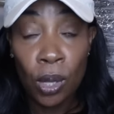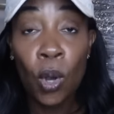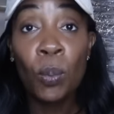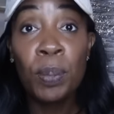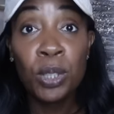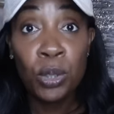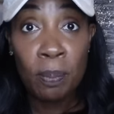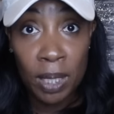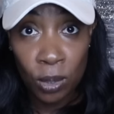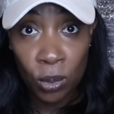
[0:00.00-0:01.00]
Open your
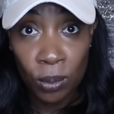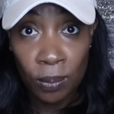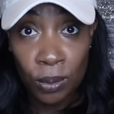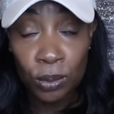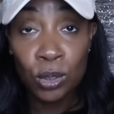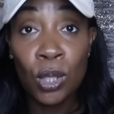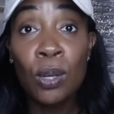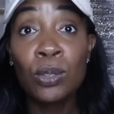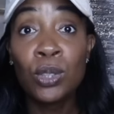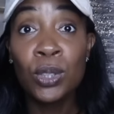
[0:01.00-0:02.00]
mail.
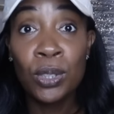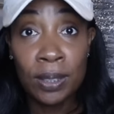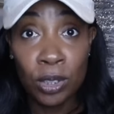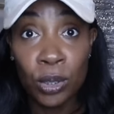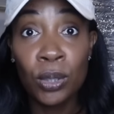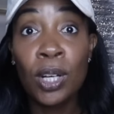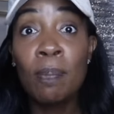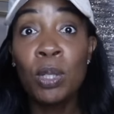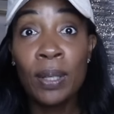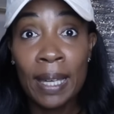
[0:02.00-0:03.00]
Talk to your lender.
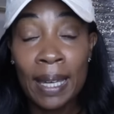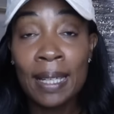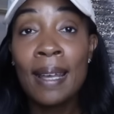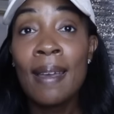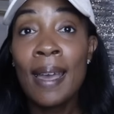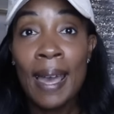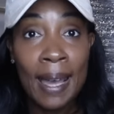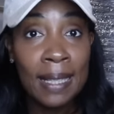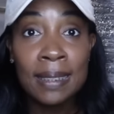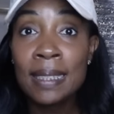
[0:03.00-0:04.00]
Communicate.
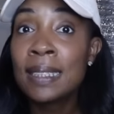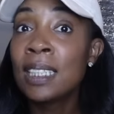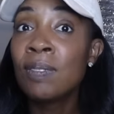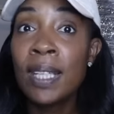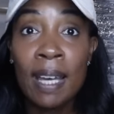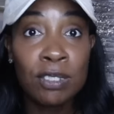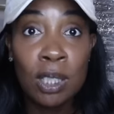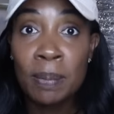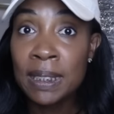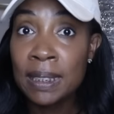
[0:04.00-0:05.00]
Ask and see if they have
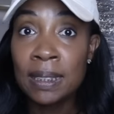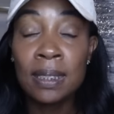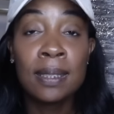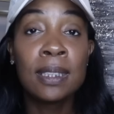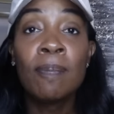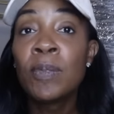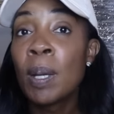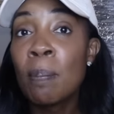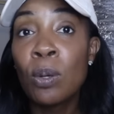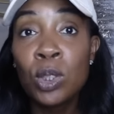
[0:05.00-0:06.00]
some assistance.
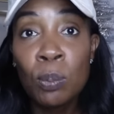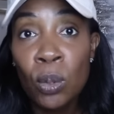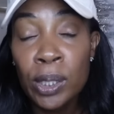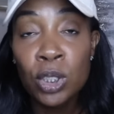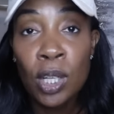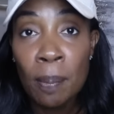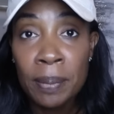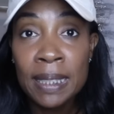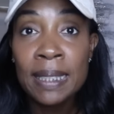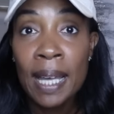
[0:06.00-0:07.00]
Most mortgage
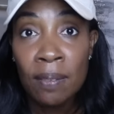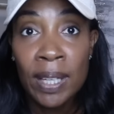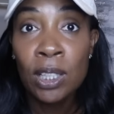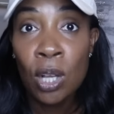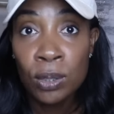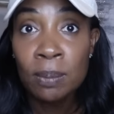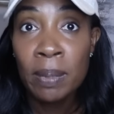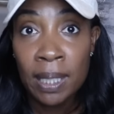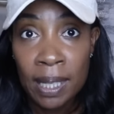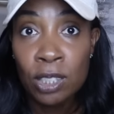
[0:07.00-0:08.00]
companies have a loss
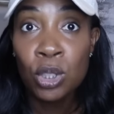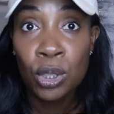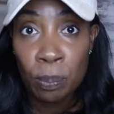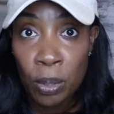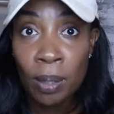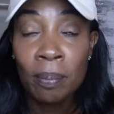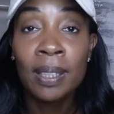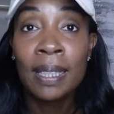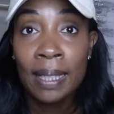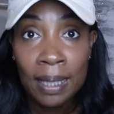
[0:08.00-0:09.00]
mitigation
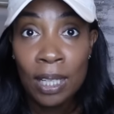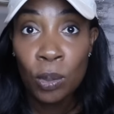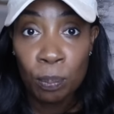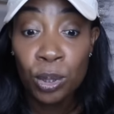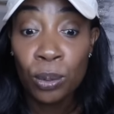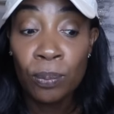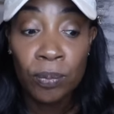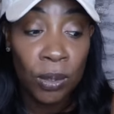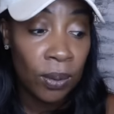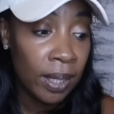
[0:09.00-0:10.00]
department that can help you.
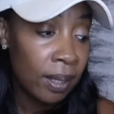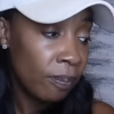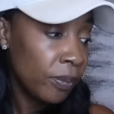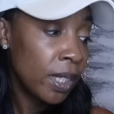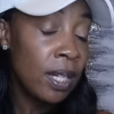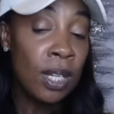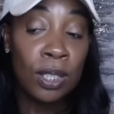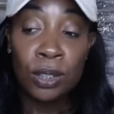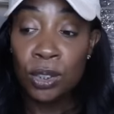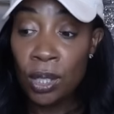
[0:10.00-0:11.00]
Okay?
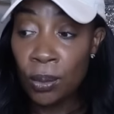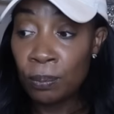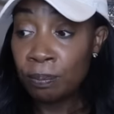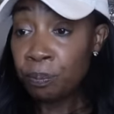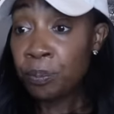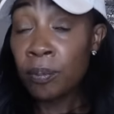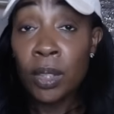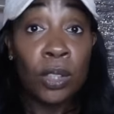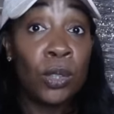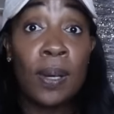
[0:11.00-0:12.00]
So,
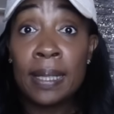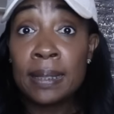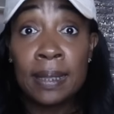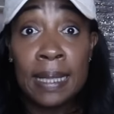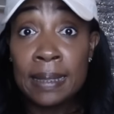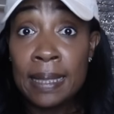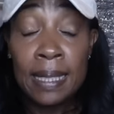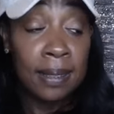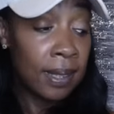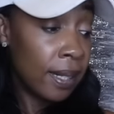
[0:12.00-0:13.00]
you guys, that's
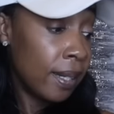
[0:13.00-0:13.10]
it.